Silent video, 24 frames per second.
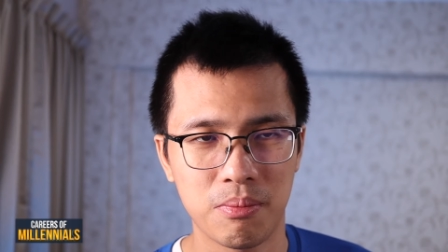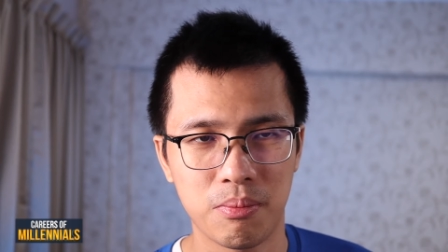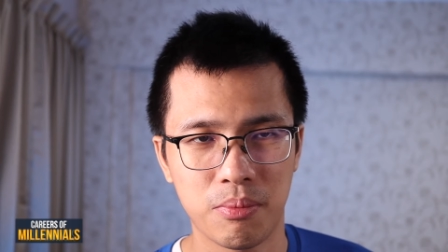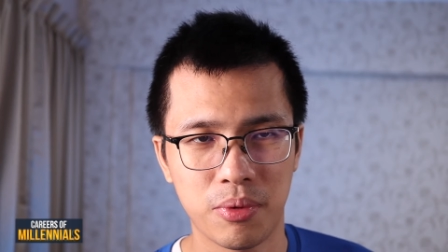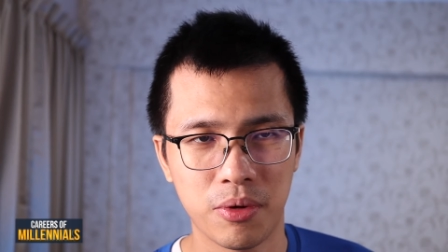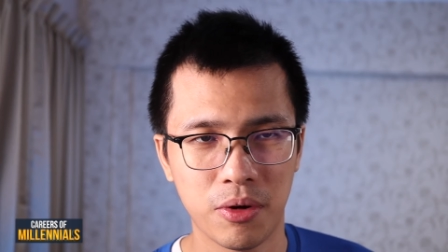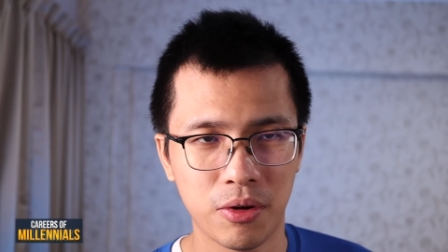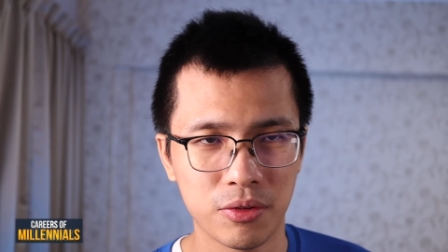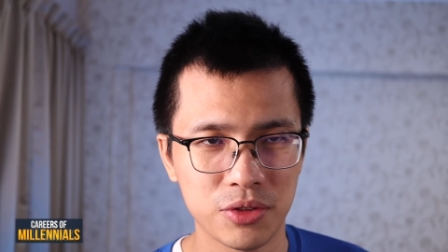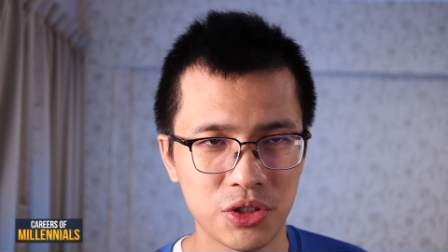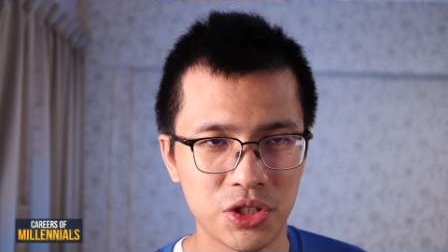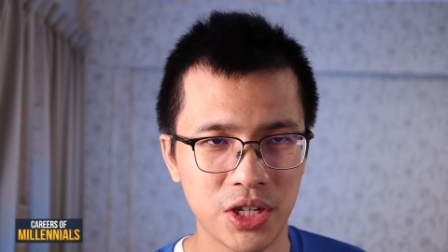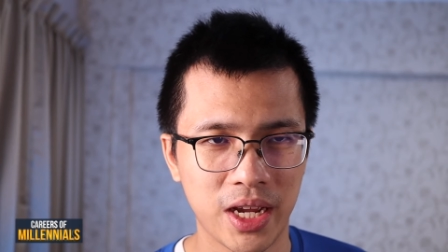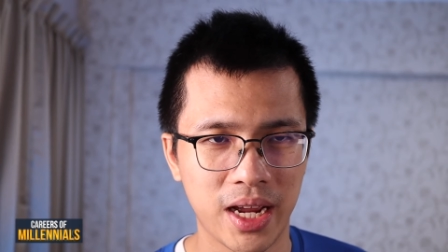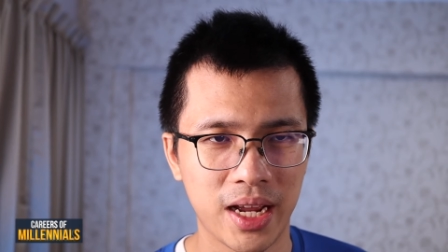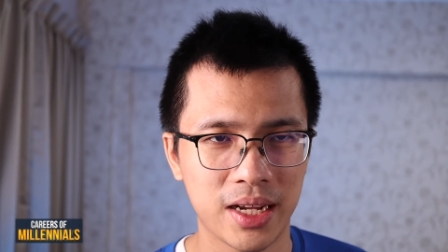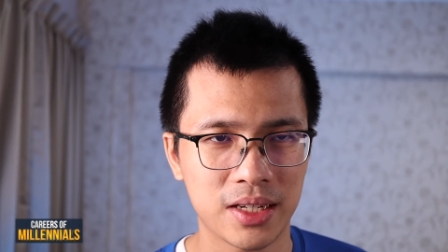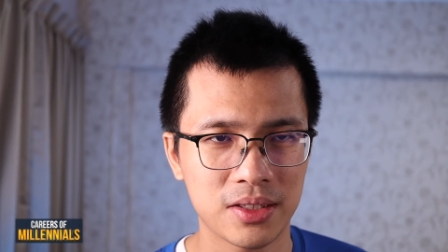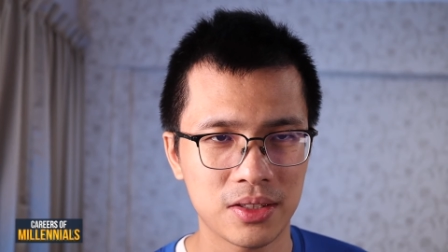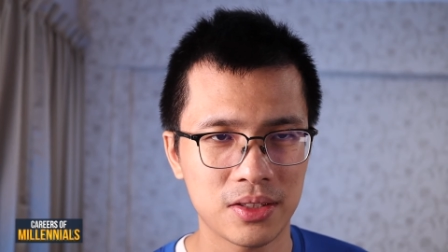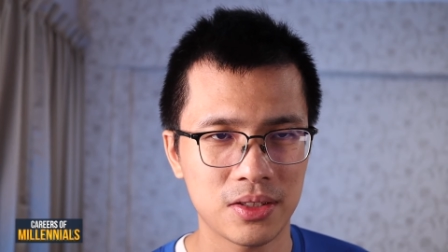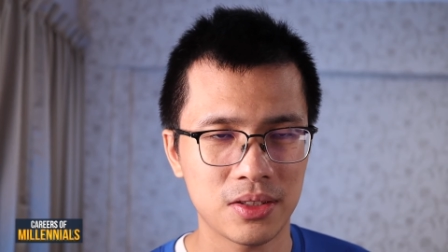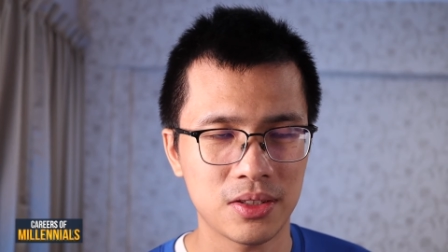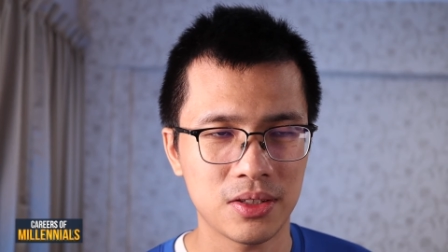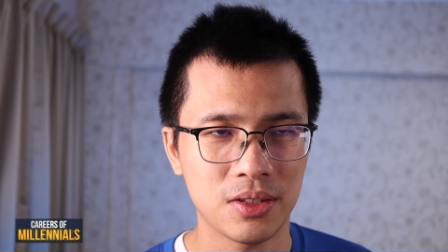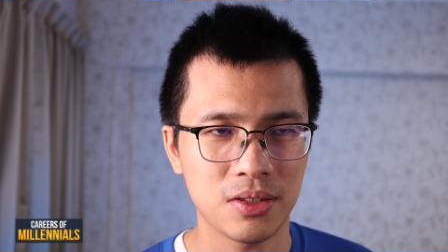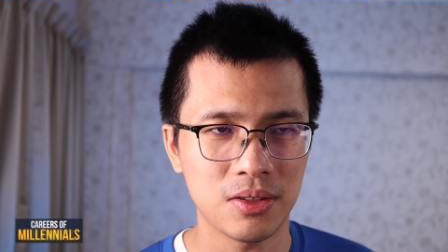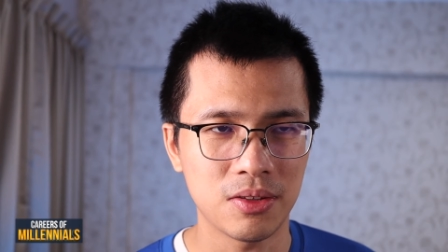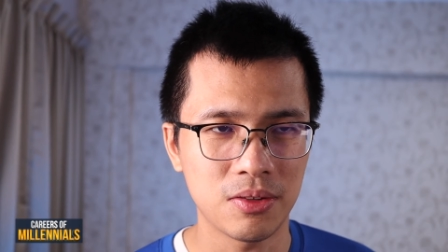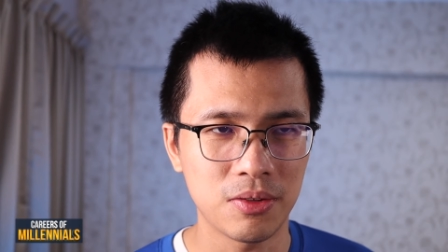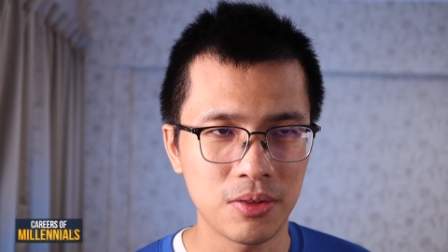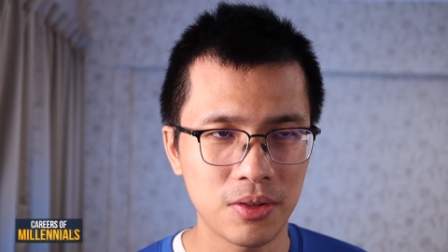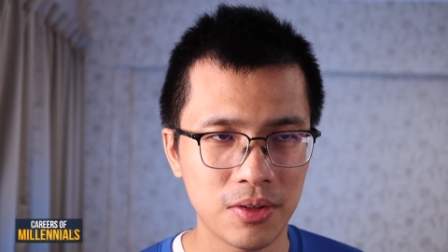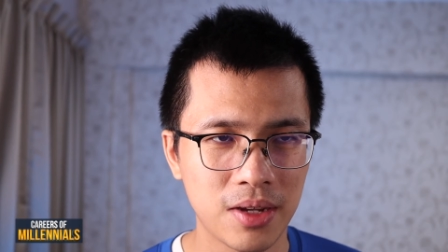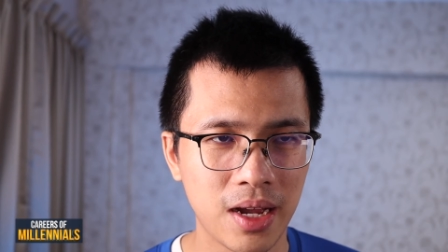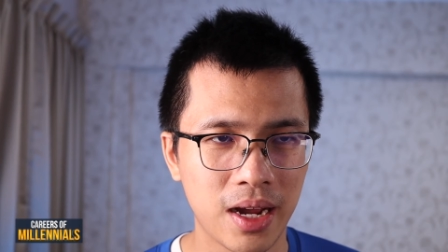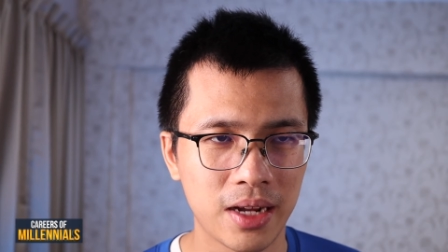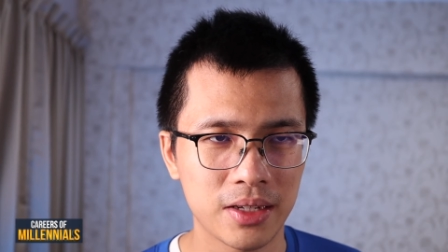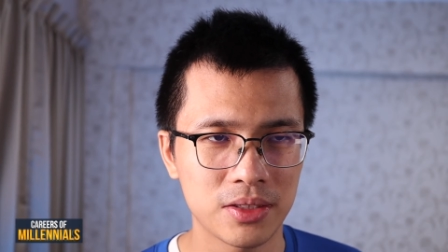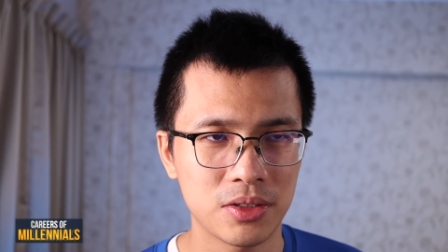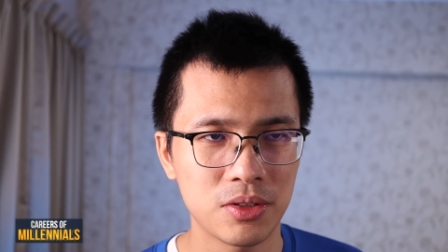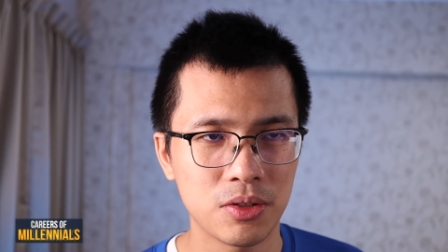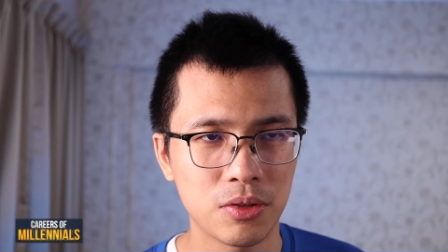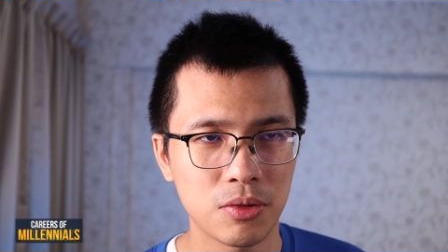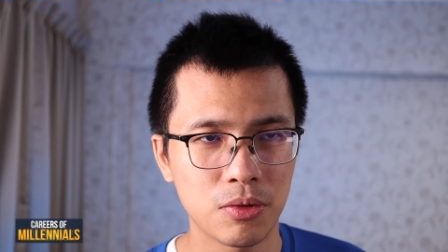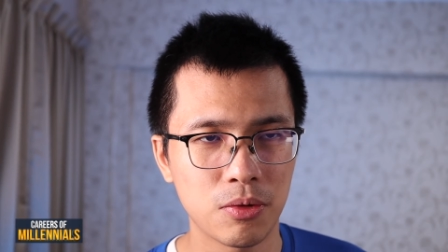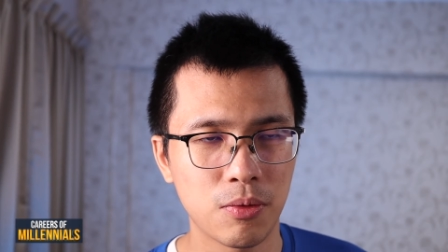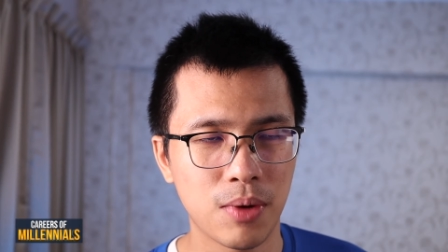projects do you guys
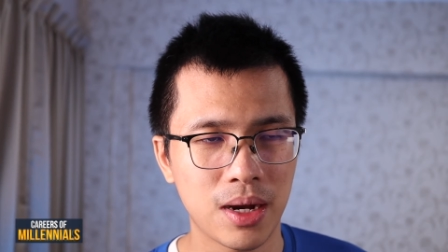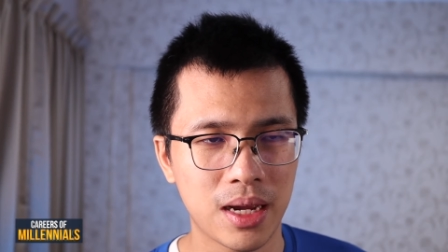do?